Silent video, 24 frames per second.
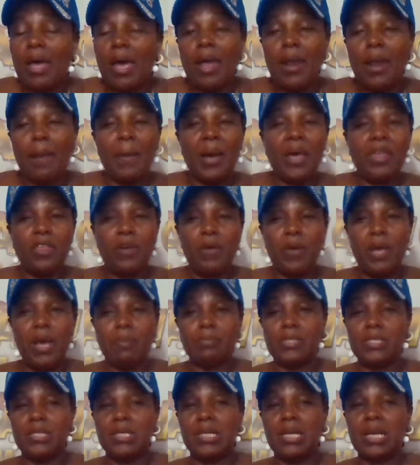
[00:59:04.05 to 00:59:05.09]
And by the way,
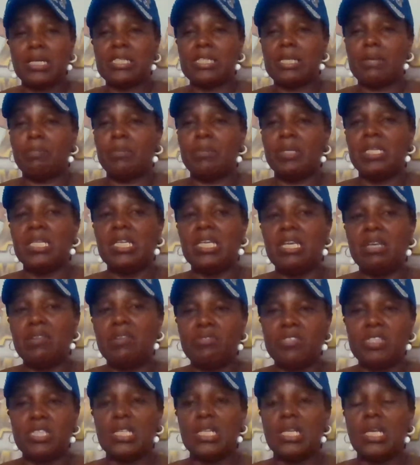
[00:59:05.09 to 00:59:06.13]
I'm still accepting
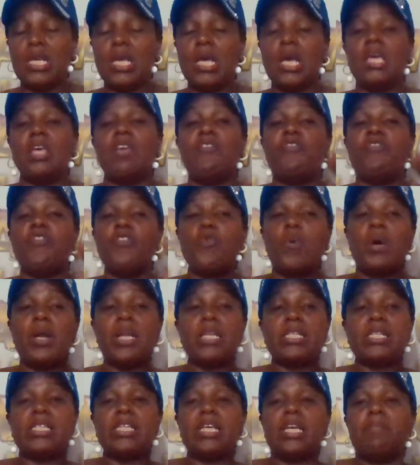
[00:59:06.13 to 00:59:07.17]
gifts. If you want
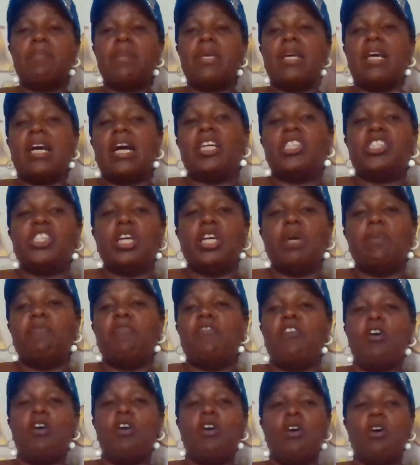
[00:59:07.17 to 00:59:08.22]
to send me cash app
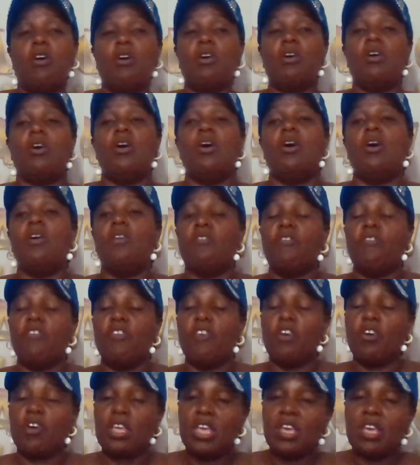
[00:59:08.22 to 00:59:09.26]
for
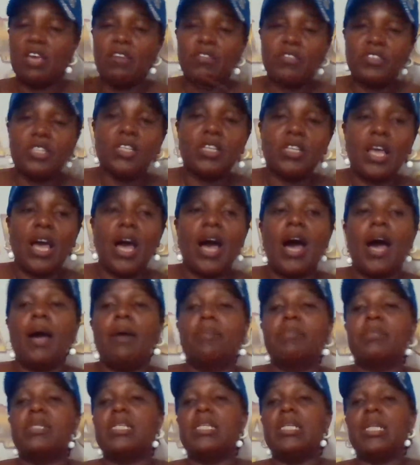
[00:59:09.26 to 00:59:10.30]
gifts,
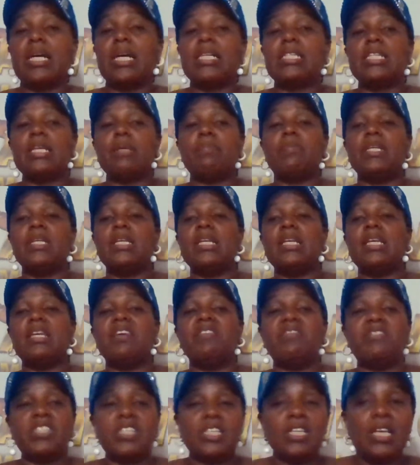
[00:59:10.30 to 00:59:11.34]
I'm still accepting
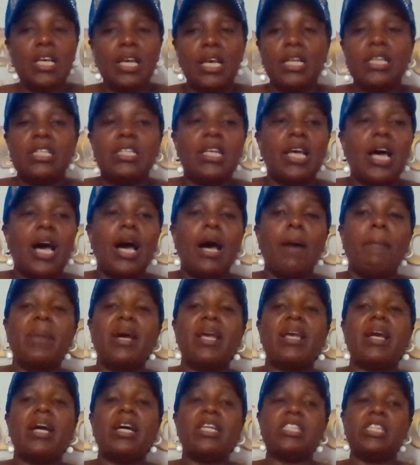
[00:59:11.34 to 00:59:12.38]
gifts.
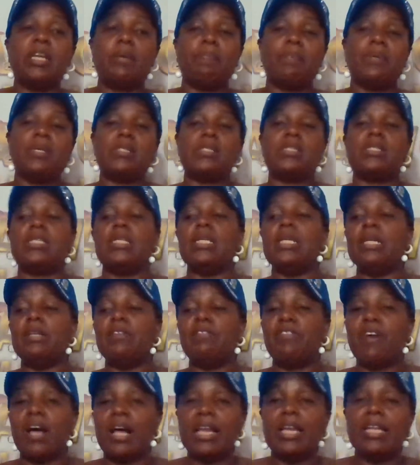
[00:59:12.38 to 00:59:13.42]
My cash app is still
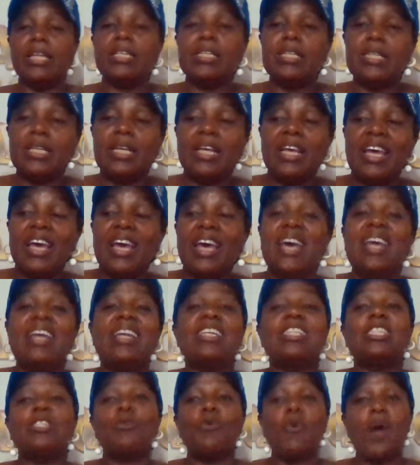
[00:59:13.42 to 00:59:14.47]
valid and
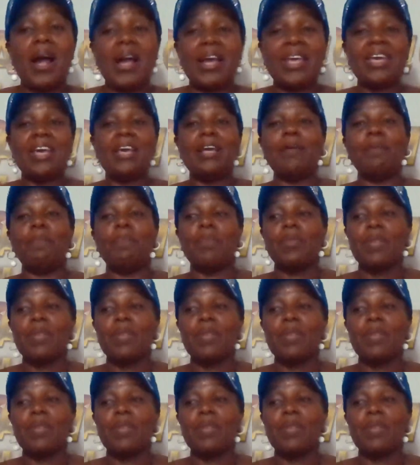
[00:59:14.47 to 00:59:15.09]
it's working.